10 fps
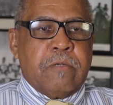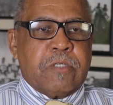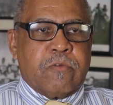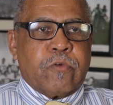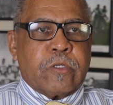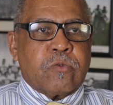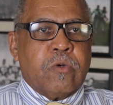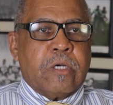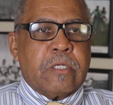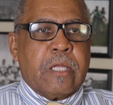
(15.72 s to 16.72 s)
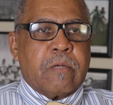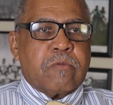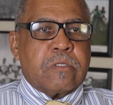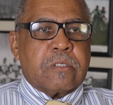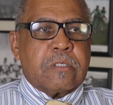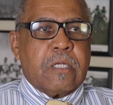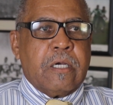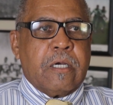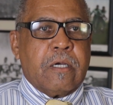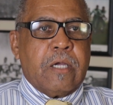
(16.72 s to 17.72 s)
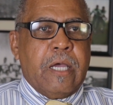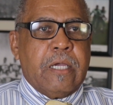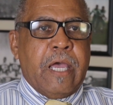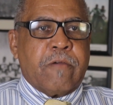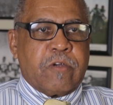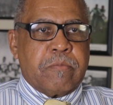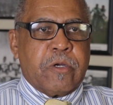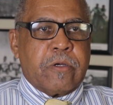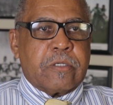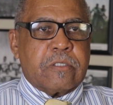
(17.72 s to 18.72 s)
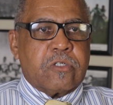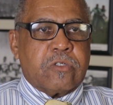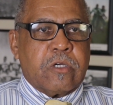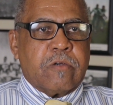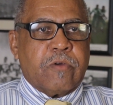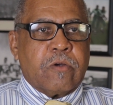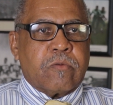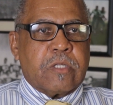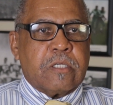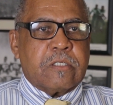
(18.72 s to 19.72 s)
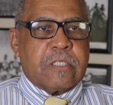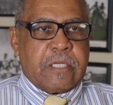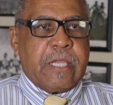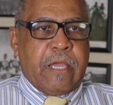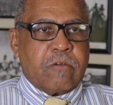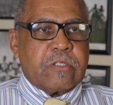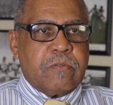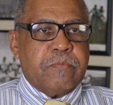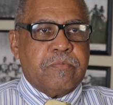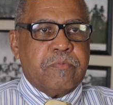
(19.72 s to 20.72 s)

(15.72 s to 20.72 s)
He was the first one that was African American to serve on the city council.